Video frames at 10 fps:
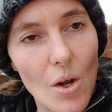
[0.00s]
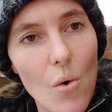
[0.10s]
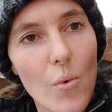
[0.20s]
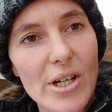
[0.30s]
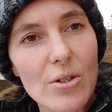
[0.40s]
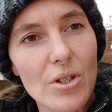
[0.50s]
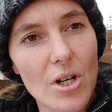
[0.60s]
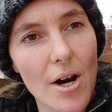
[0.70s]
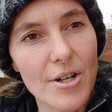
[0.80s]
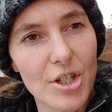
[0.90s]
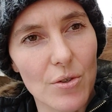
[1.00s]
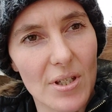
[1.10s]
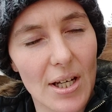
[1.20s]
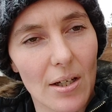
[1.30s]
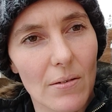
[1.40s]
you start
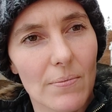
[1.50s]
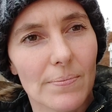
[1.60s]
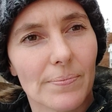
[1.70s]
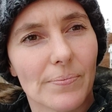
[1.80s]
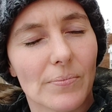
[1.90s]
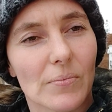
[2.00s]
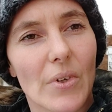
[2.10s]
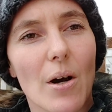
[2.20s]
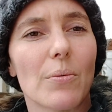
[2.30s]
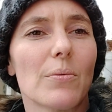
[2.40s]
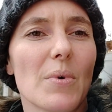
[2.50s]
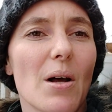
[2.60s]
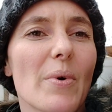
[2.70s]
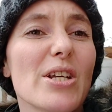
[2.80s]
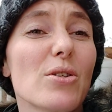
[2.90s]
juicing,
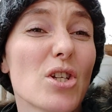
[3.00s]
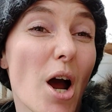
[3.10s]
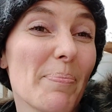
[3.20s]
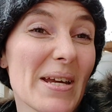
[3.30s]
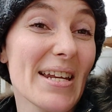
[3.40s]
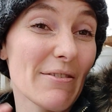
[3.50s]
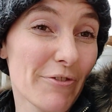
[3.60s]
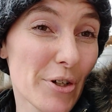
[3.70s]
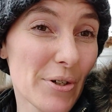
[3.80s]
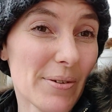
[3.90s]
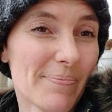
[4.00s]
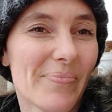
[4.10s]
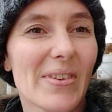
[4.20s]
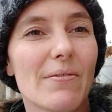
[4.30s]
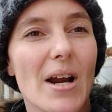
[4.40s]
when you stop eating food,
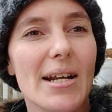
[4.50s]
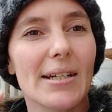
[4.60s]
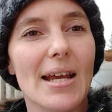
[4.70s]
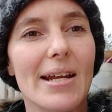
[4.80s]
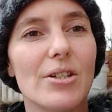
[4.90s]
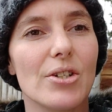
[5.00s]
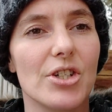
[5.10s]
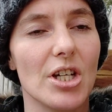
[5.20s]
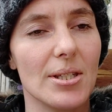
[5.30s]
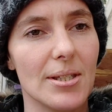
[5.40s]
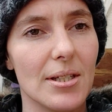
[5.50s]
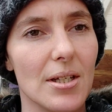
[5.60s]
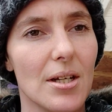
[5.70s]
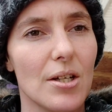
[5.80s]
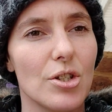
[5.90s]
right, and you're just
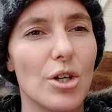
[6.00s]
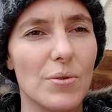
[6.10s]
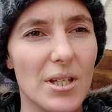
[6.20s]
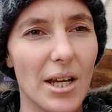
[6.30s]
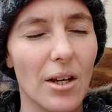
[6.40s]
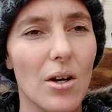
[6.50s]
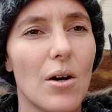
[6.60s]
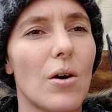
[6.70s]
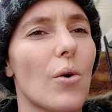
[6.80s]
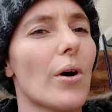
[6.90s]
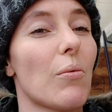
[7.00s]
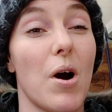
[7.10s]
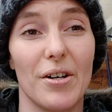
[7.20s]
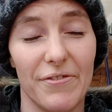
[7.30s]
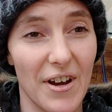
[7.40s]
juicing or
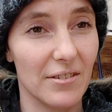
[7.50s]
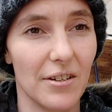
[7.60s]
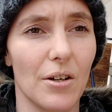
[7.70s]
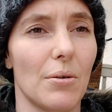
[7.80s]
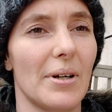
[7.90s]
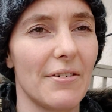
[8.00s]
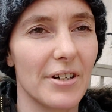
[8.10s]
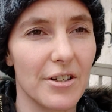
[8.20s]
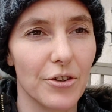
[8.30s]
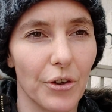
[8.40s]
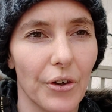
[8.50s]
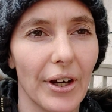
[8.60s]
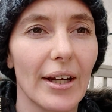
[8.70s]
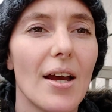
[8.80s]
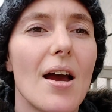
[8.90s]
water fasting or whatever it is you're doing,